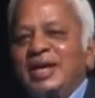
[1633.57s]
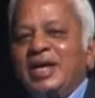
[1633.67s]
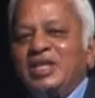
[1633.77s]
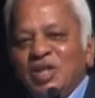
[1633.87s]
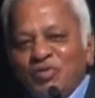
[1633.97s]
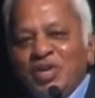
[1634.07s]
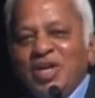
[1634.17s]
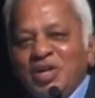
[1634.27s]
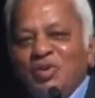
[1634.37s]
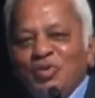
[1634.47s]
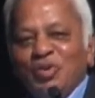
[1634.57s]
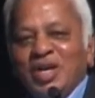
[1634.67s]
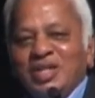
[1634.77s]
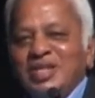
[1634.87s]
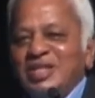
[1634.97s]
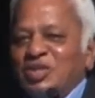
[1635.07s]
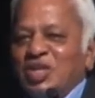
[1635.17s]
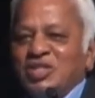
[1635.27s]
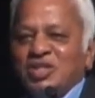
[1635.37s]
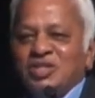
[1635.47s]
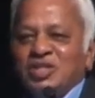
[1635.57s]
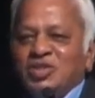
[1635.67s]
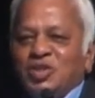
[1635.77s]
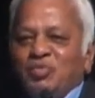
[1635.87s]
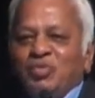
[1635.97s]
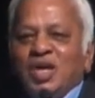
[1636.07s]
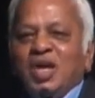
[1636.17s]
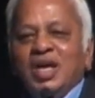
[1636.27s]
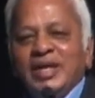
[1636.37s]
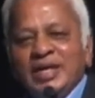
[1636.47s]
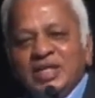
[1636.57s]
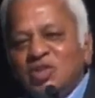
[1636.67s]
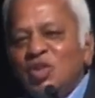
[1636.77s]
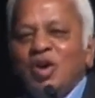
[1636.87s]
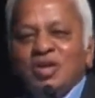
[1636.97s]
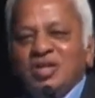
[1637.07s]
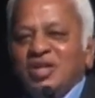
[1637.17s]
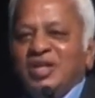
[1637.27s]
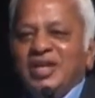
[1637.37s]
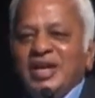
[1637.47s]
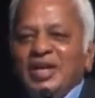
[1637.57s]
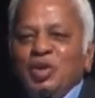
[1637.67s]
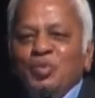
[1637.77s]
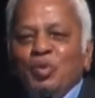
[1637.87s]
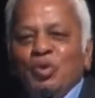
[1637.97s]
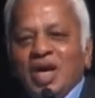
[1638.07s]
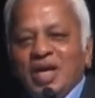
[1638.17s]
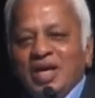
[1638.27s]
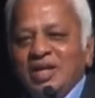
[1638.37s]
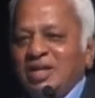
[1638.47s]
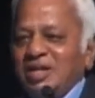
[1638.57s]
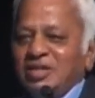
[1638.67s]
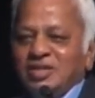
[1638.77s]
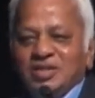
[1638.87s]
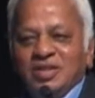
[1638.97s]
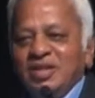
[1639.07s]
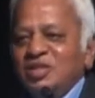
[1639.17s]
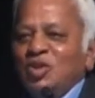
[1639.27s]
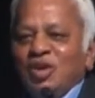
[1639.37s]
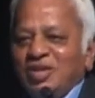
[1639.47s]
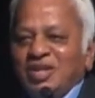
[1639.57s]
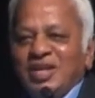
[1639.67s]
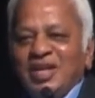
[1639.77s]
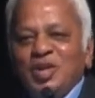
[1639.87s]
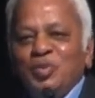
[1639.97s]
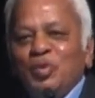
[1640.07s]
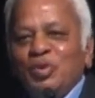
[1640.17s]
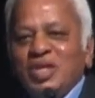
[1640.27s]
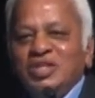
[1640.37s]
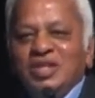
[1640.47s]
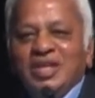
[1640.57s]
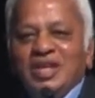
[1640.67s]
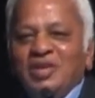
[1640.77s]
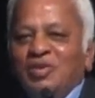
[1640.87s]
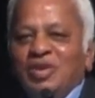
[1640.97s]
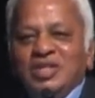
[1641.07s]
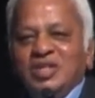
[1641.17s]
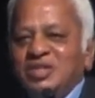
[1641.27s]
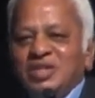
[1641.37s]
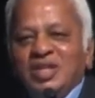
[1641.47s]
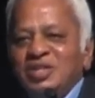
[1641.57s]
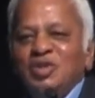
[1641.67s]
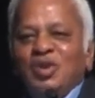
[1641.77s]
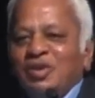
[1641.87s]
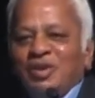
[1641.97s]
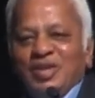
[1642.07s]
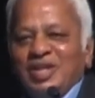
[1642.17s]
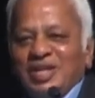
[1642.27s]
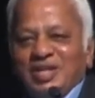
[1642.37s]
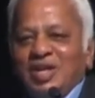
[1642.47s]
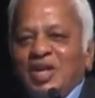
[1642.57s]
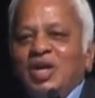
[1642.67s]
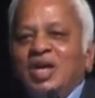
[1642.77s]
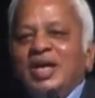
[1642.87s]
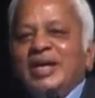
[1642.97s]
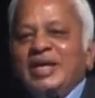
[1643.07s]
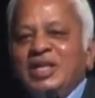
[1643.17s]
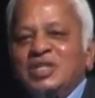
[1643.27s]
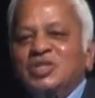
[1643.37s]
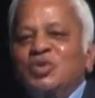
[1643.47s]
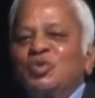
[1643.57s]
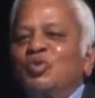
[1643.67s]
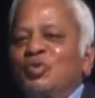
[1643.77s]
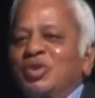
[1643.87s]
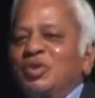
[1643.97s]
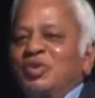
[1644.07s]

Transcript: is that we need to look at the education system. It is not creating more IITs. It is not creating more engineering colleges. It is not all that. It is to do